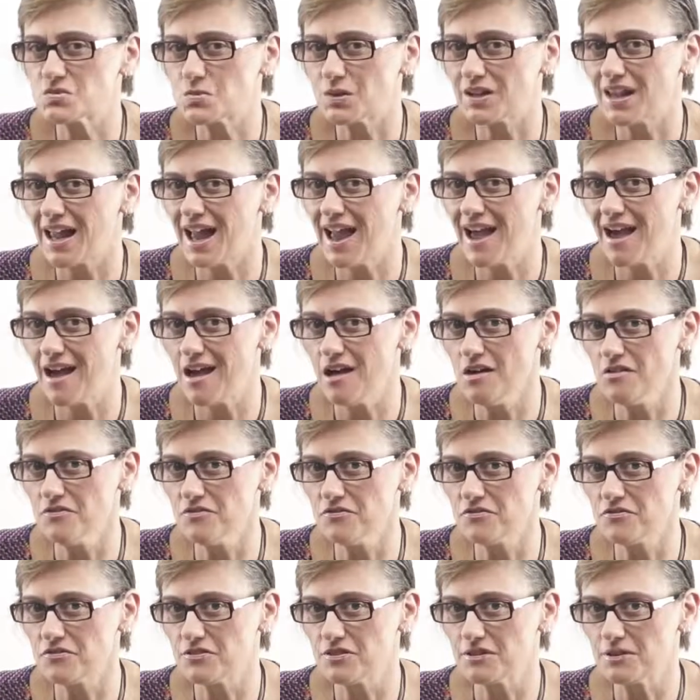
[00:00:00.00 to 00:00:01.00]
will I have?
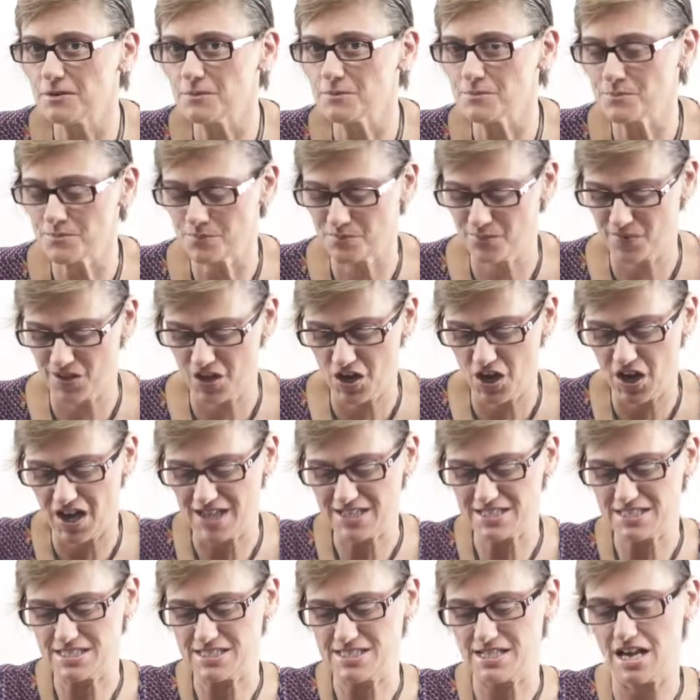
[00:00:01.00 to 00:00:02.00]
I
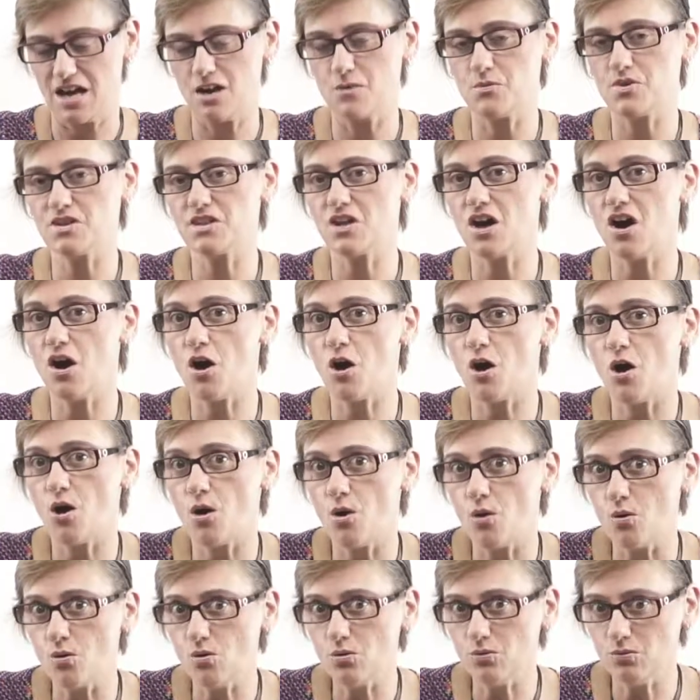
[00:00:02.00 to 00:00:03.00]
start with a
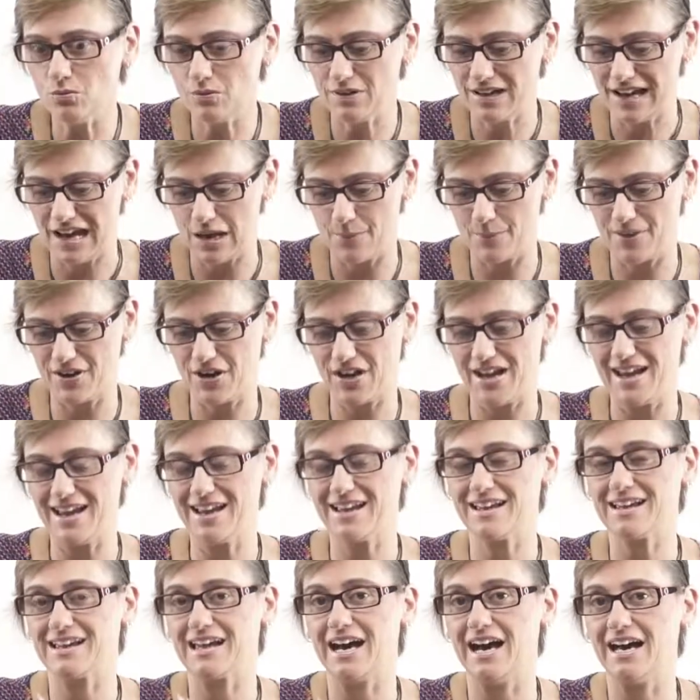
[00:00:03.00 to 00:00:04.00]
whole, and when I
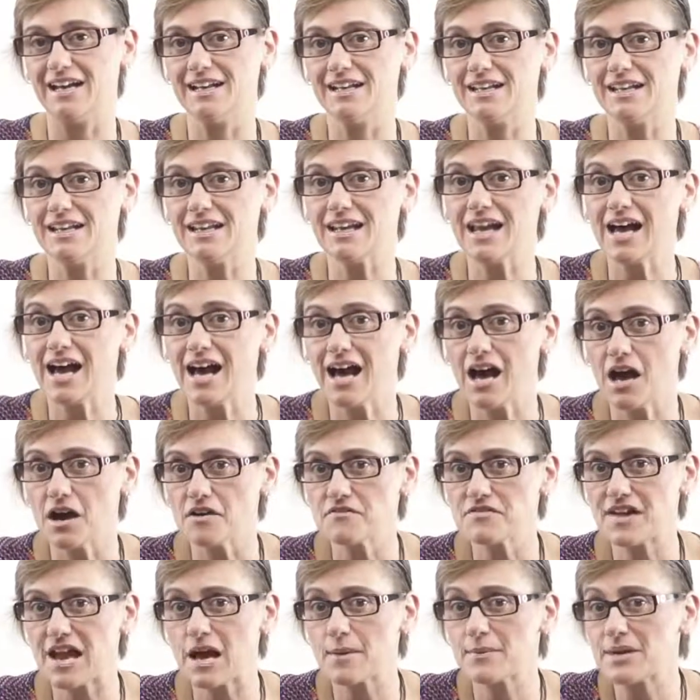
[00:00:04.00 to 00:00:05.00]
cut it in
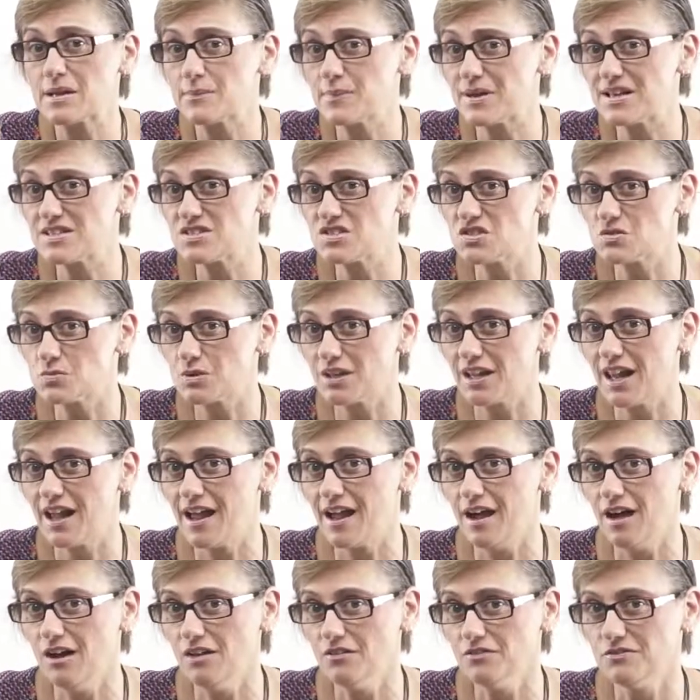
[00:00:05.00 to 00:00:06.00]
half, how many pieces will I
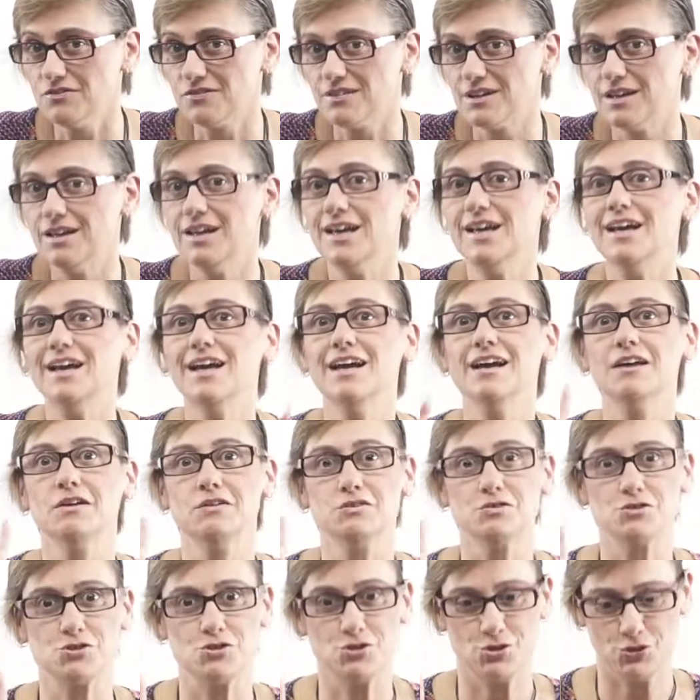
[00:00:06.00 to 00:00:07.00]
have?
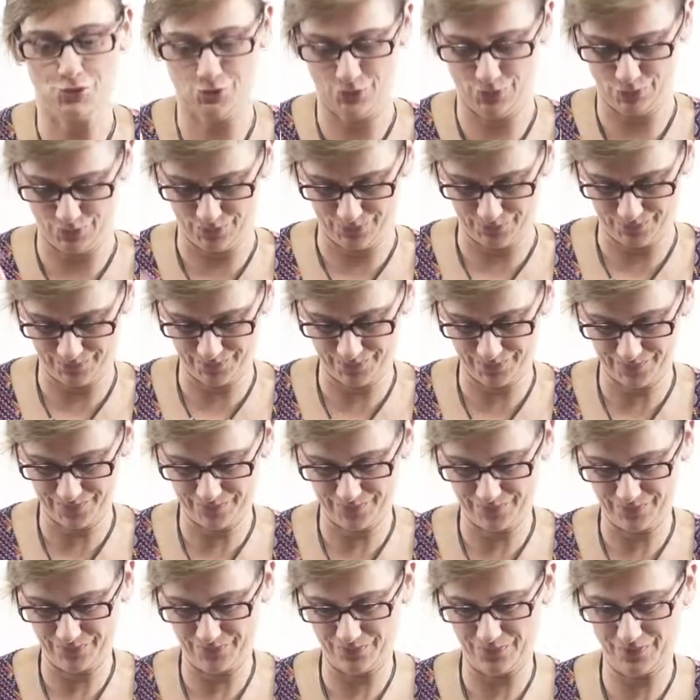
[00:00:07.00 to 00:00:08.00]
2.
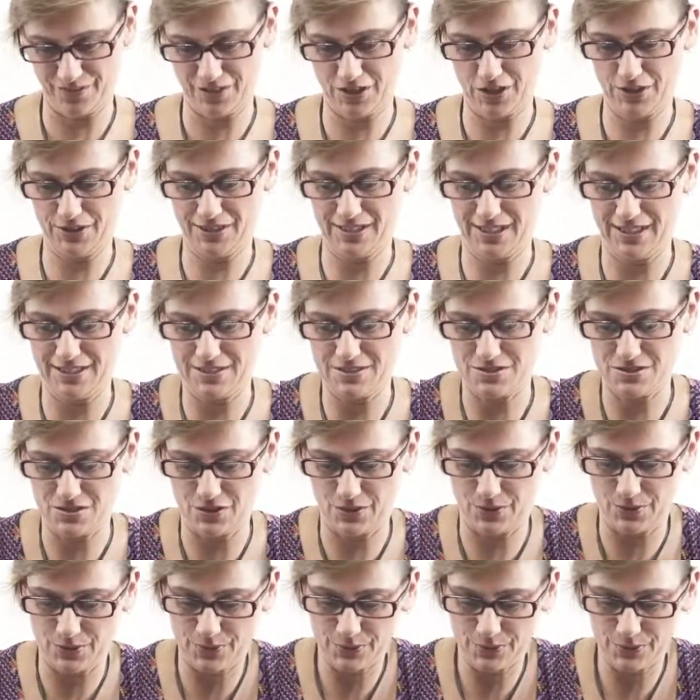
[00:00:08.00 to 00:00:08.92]
Okay, so.